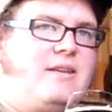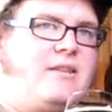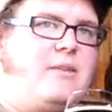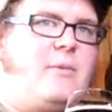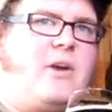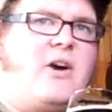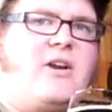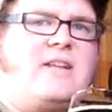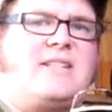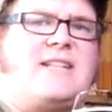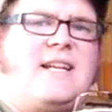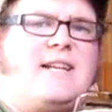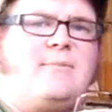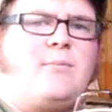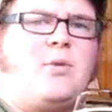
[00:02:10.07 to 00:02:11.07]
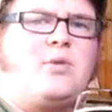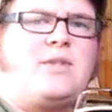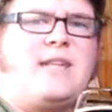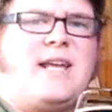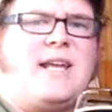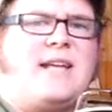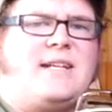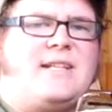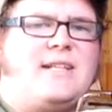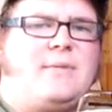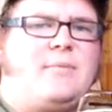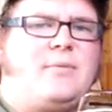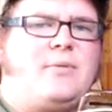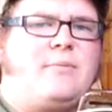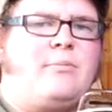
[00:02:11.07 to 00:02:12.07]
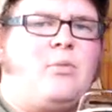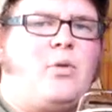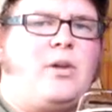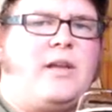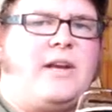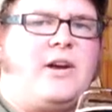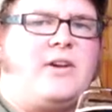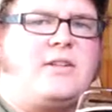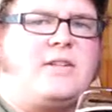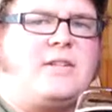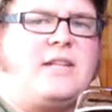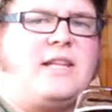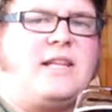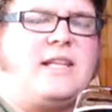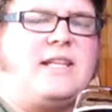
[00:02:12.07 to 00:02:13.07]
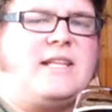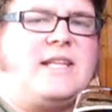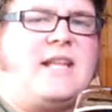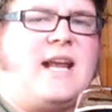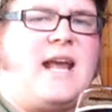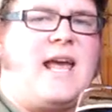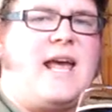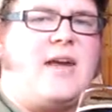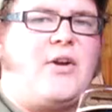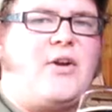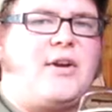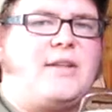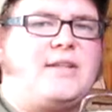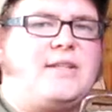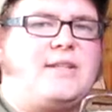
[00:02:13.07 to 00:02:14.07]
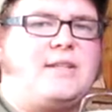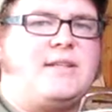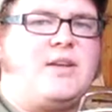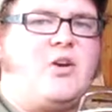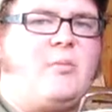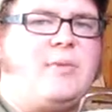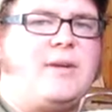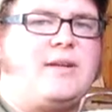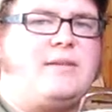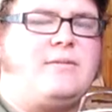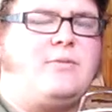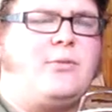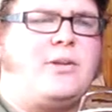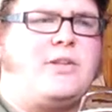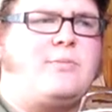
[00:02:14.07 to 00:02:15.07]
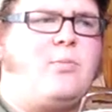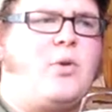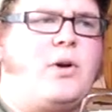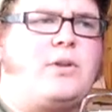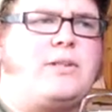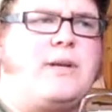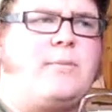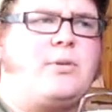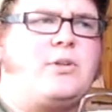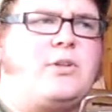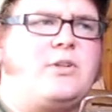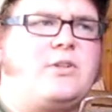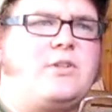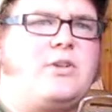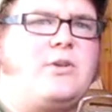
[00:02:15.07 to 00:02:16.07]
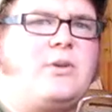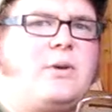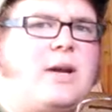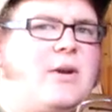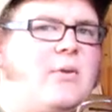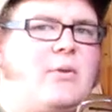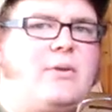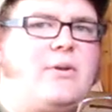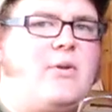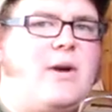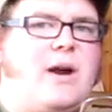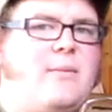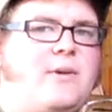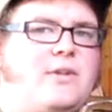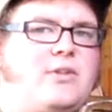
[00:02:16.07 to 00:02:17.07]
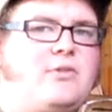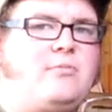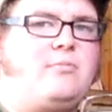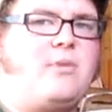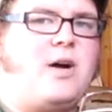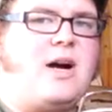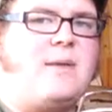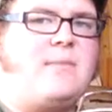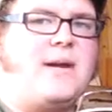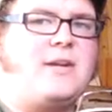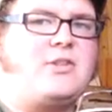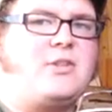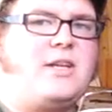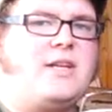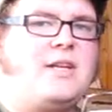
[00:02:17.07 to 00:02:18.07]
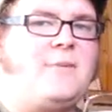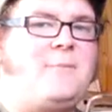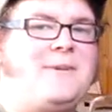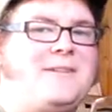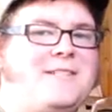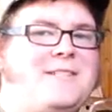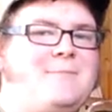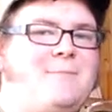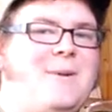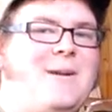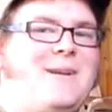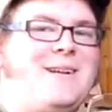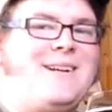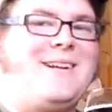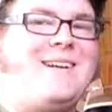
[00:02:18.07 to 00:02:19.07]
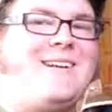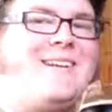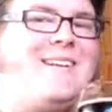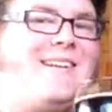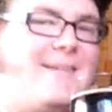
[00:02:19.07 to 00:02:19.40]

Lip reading: To be honest, that most of that ended up boiling onto the lid that I had on it to help it reach boil temperature. So I don't know how much pop actually ended up in this beer.